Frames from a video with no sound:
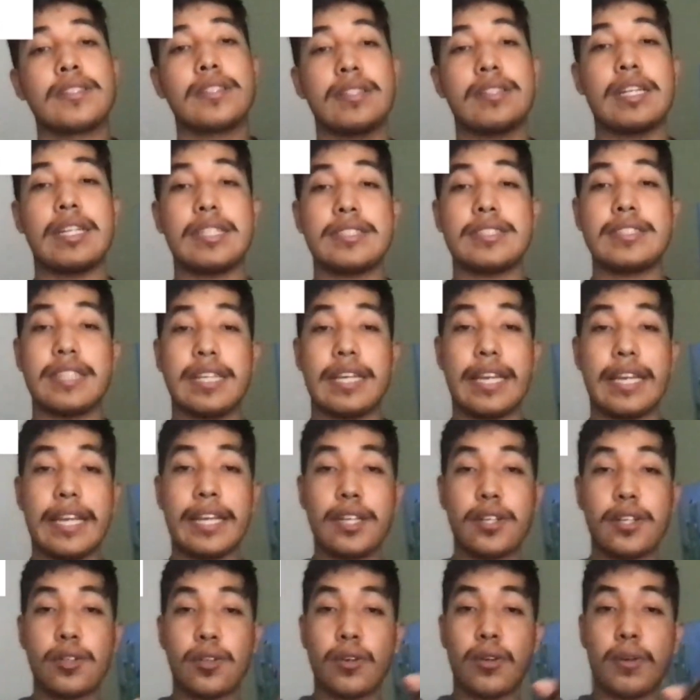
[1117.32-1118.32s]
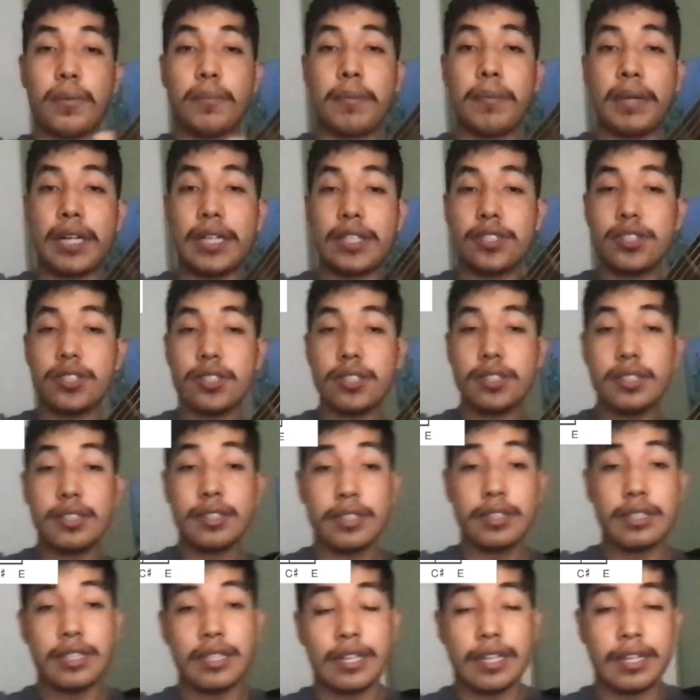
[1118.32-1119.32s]
That's the A chord major.
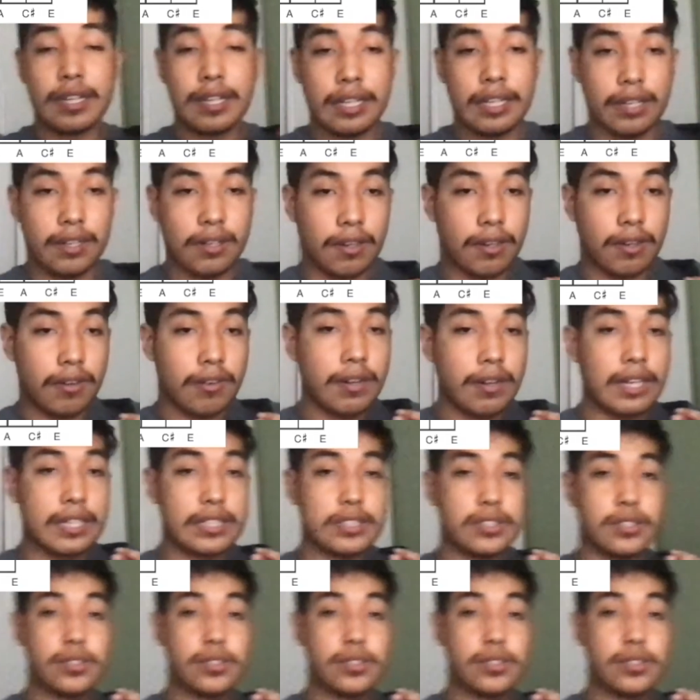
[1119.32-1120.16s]
Alright,